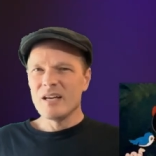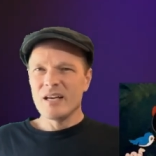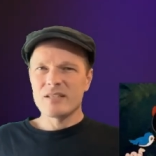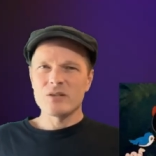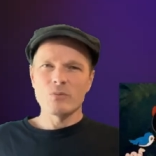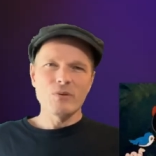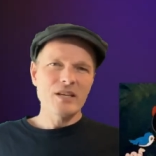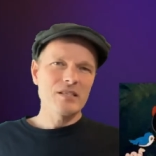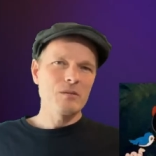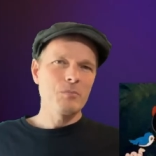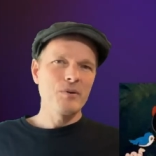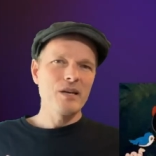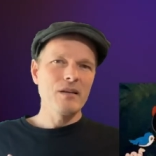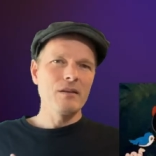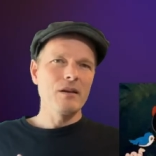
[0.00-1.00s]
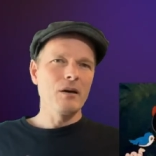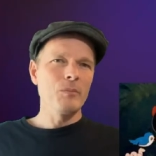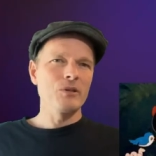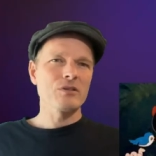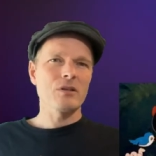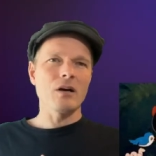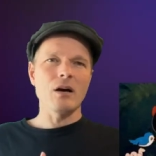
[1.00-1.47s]
It's a recipe that
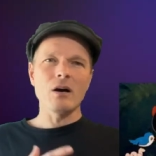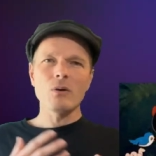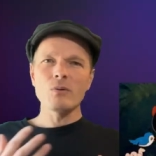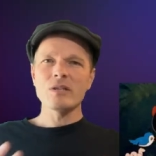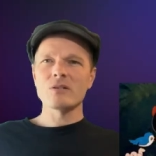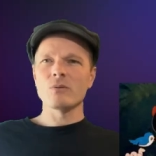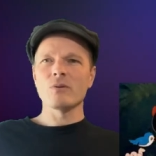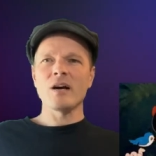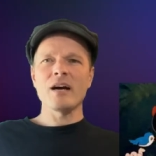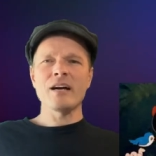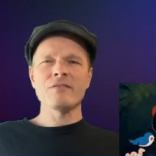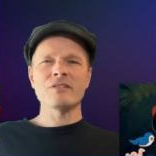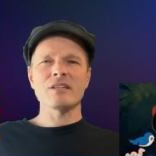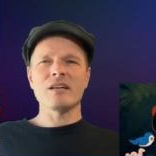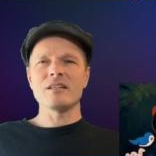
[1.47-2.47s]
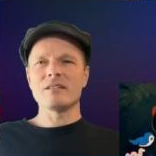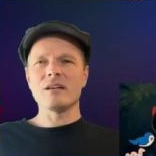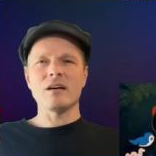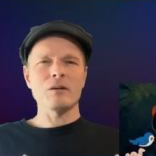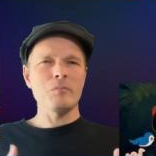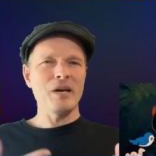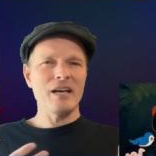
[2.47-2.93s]
almost always arrives at
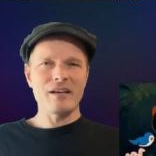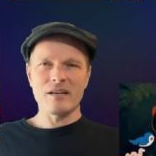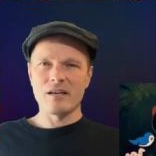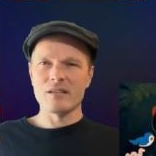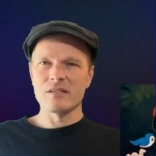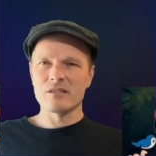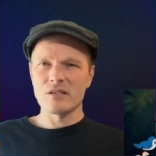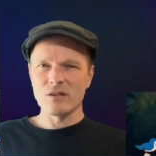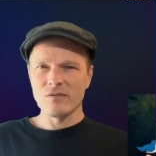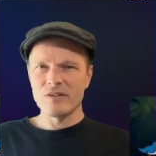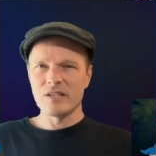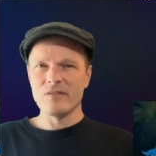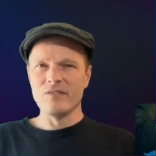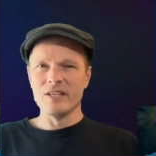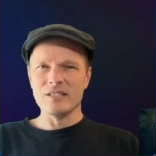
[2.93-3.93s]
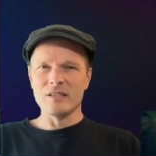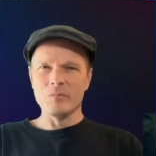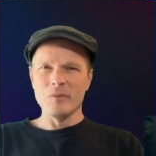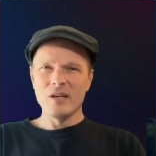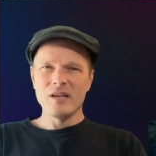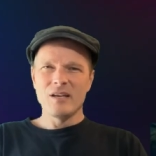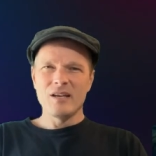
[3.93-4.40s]
dogmatic
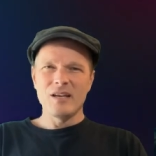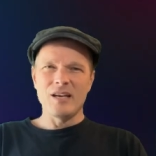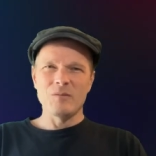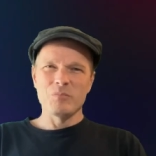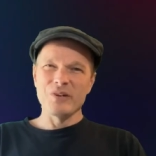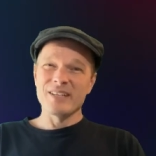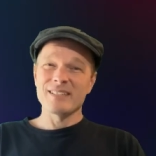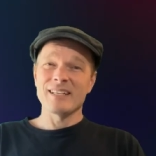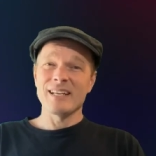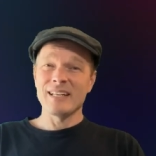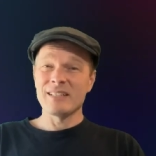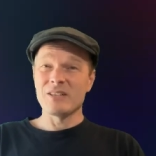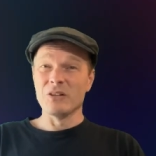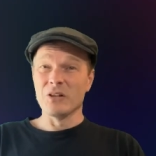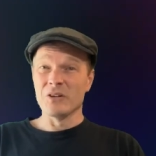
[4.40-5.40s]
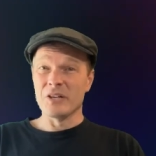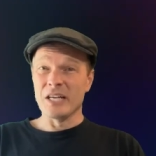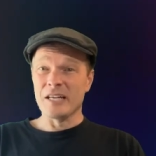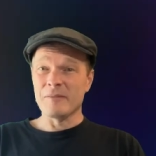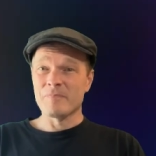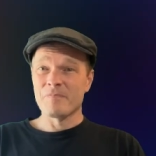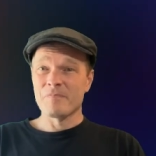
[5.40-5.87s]
conservatism and brings an end to
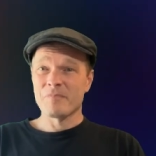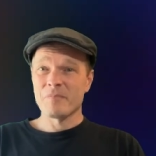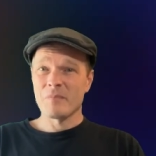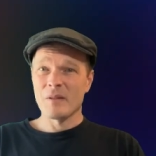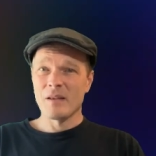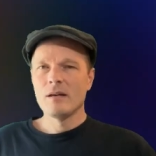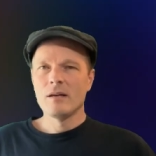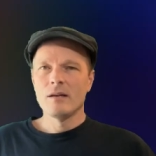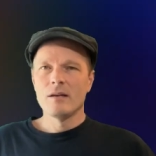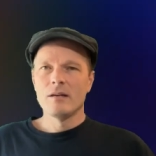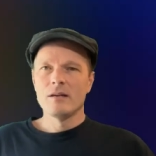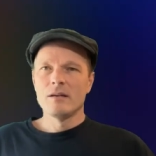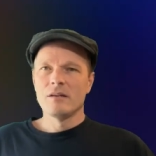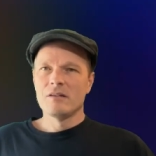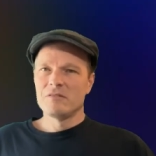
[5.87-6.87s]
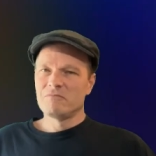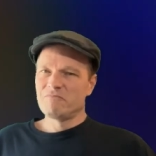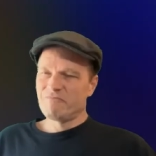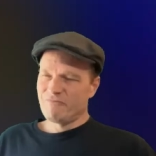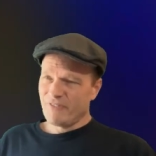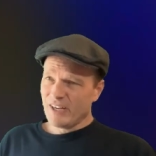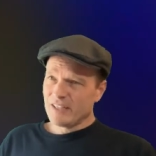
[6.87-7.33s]
learning.
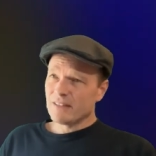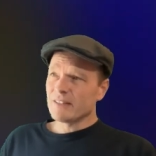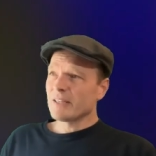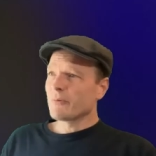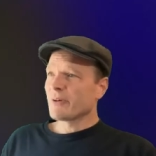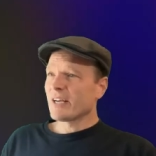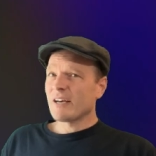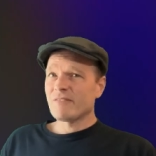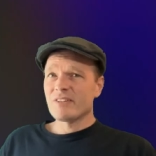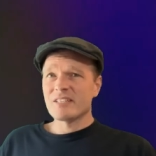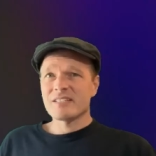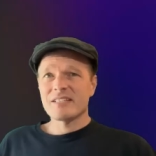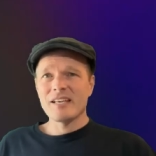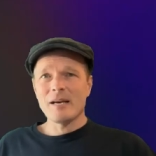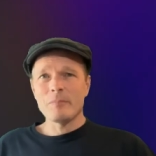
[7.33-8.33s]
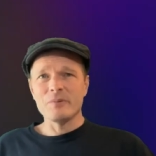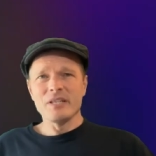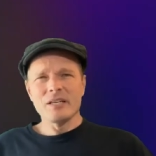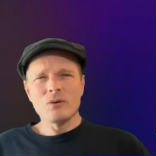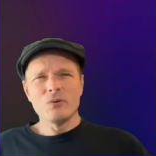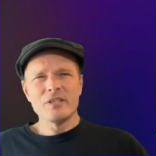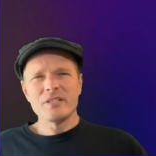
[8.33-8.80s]
Finally, we have the
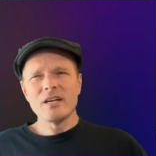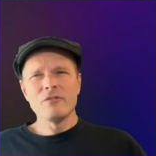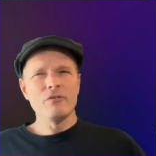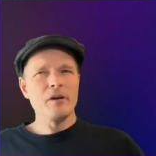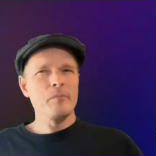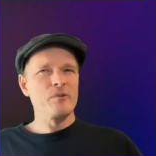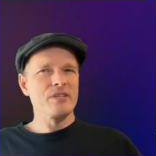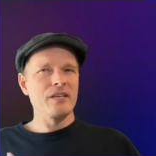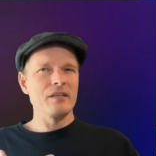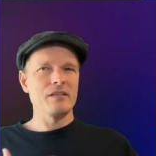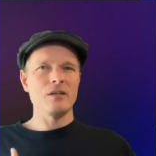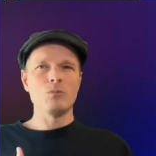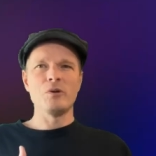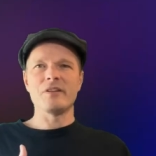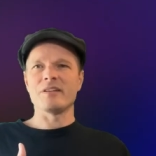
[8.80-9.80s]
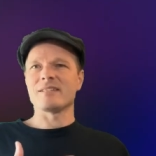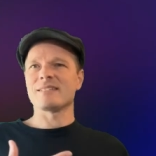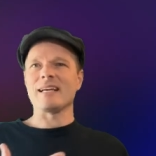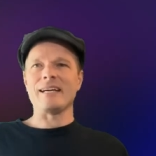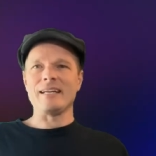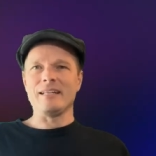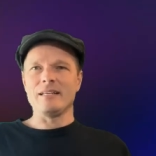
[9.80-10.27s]
skeptic, which I've represented with a
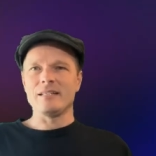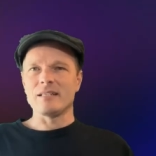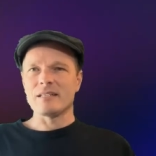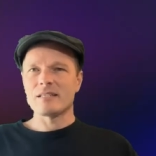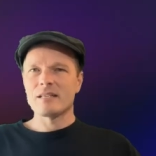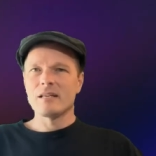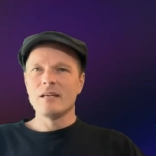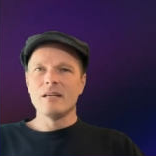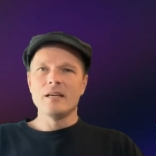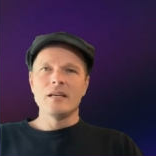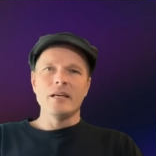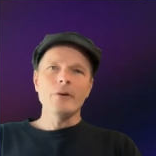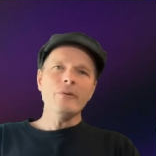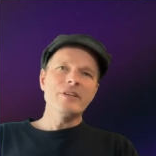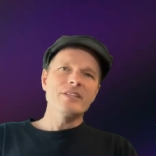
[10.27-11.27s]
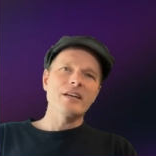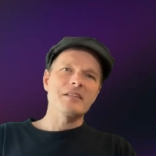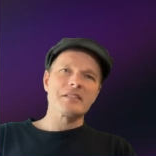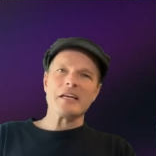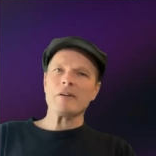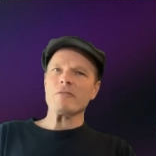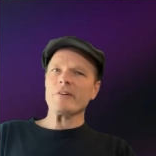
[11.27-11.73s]
scientist. He
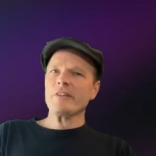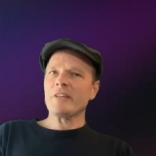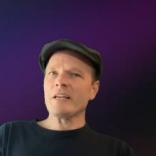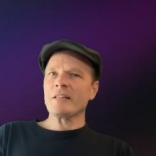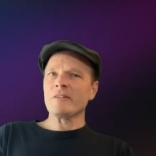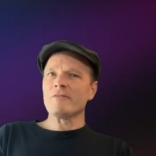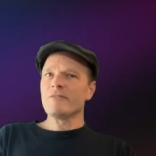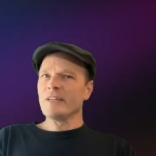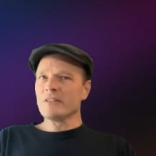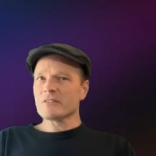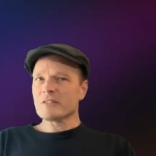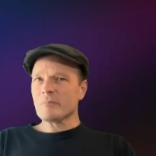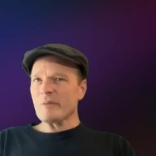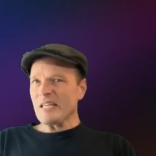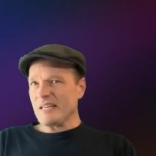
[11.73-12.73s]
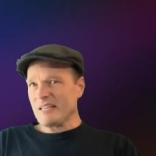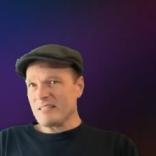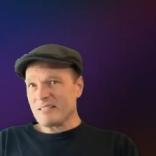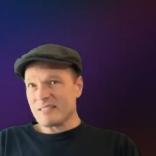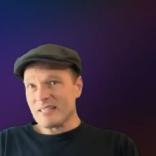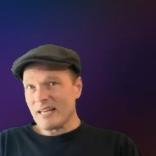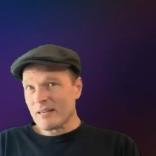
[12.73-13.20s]
rejects everything that fails to meet
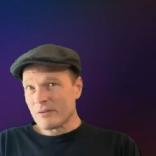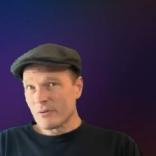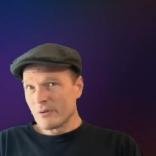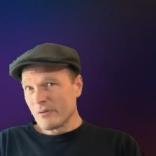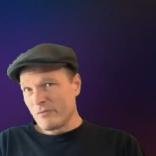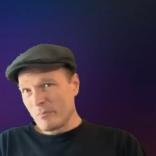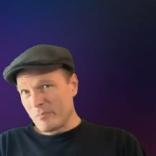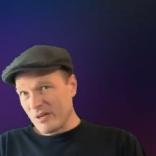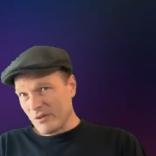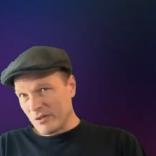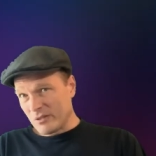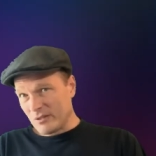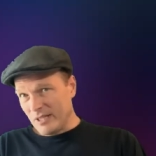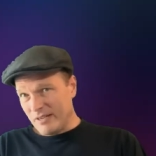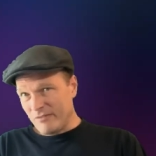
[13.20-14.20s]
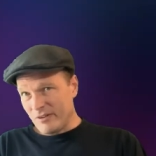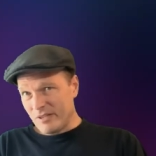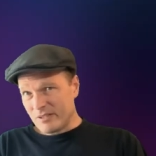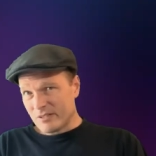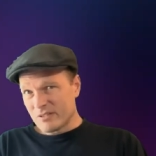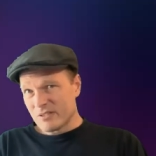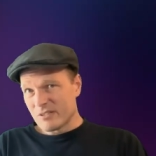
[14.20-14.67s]
his standard of empirical
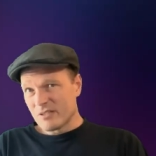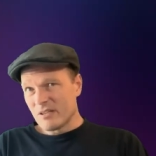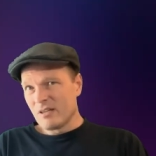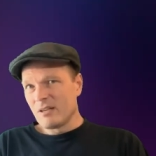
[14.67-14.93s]
evidence.